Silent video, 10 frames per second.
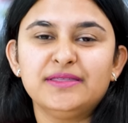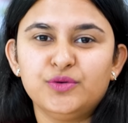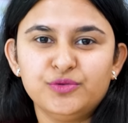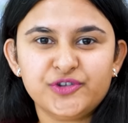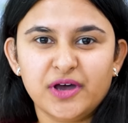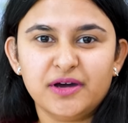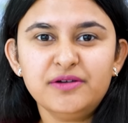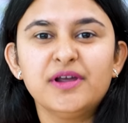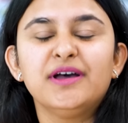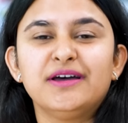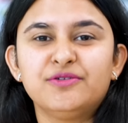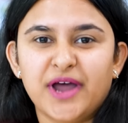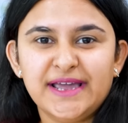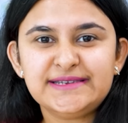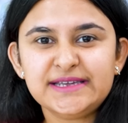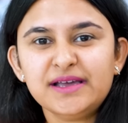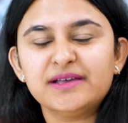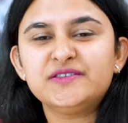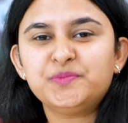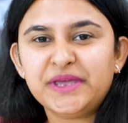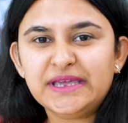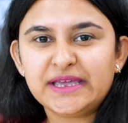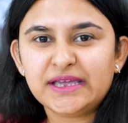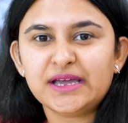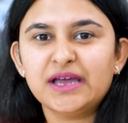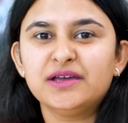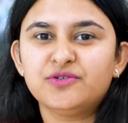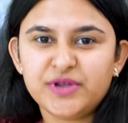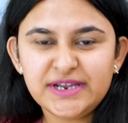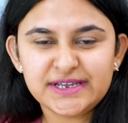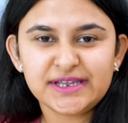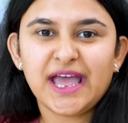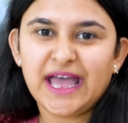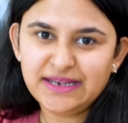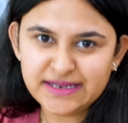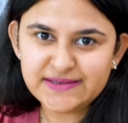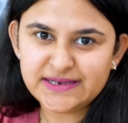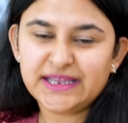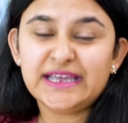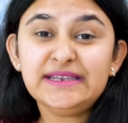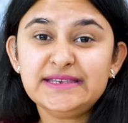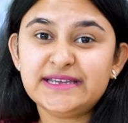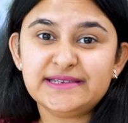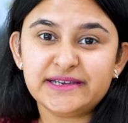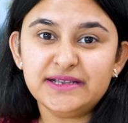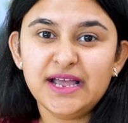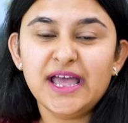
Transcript: Those are writing, speaking, reading and listening in detail.